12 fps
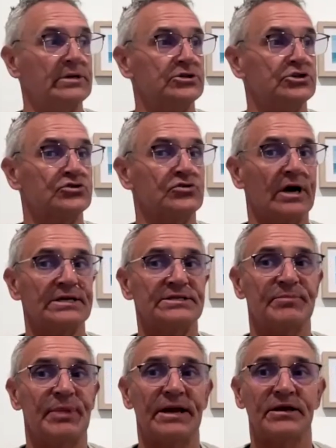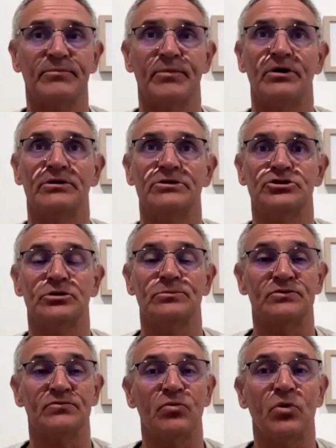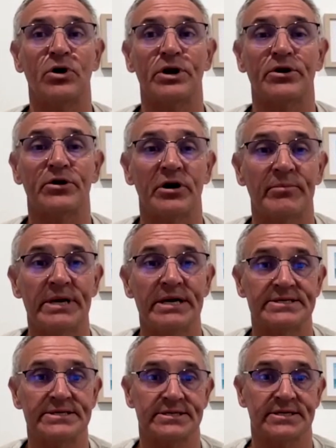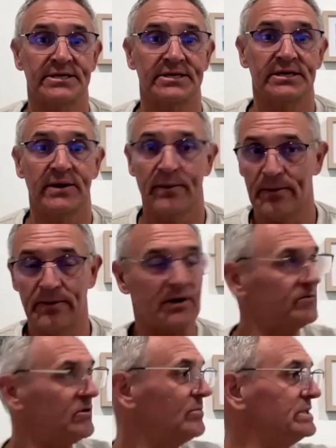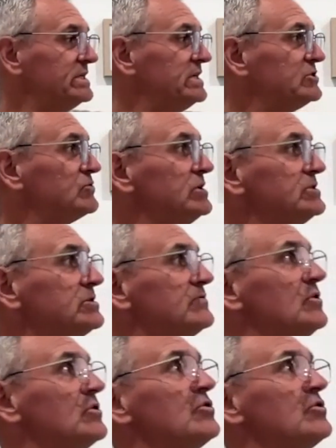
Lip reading: straight into panic mode in terms of what did I miss? I've got pedestrians, I've got